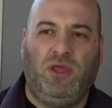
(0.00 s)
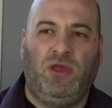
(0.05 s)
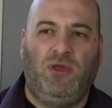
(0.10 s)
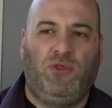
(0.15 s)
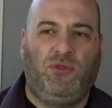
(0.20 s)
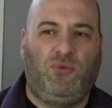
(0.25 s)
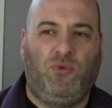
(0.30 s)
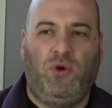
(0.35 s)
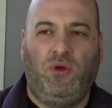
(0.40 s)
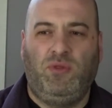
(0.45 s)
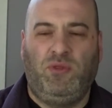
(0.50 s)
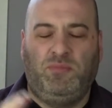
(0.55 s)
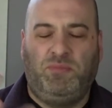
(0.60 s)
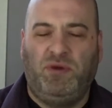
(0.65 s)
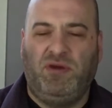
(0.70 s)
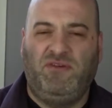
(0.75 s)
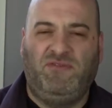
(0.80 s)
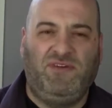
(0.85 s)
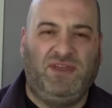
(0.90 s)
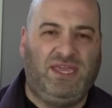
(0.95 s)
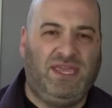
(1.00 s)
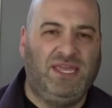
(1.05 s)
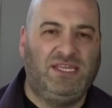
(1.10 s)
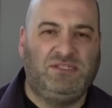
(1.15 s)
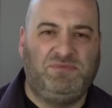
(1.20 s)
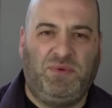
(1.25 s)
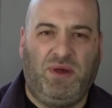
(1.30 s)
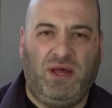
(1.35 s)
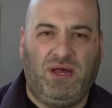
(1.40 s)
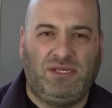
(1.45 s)
throw the perfect
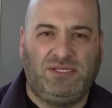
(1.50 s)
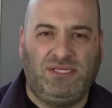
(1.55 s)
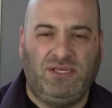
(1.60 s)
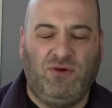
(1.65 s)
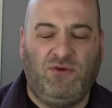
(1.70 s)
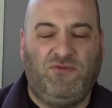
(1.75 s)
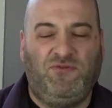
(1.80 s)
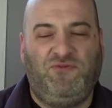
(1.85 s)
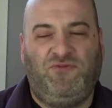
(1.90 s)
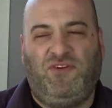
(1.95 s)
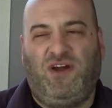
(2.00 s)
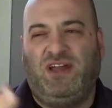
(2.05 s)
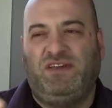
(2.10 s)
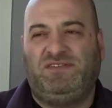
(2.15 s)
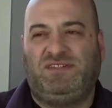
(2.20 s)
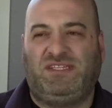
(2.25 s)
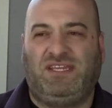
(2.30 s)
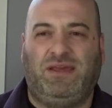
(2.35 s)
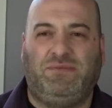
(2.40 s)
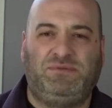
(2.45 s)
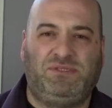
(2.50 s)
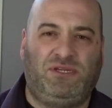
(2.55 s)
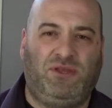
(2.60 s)
kids party or 5 steps